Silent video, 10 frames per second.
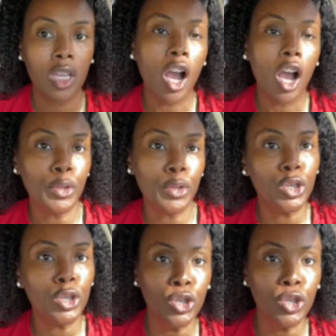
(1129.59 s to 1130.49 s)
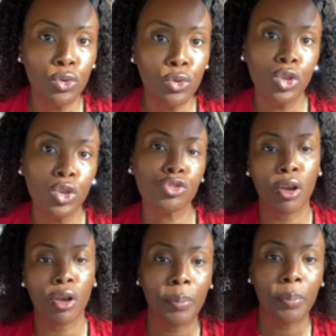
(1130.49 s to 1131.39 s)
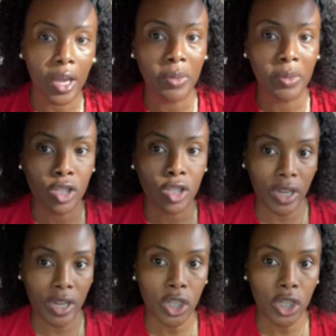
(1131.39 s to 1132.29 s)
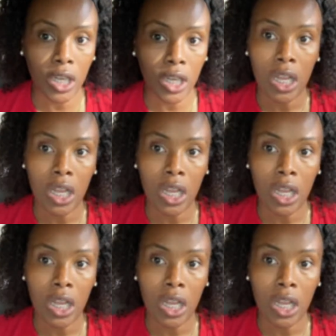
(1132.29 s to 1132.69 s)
under the new Trump administration.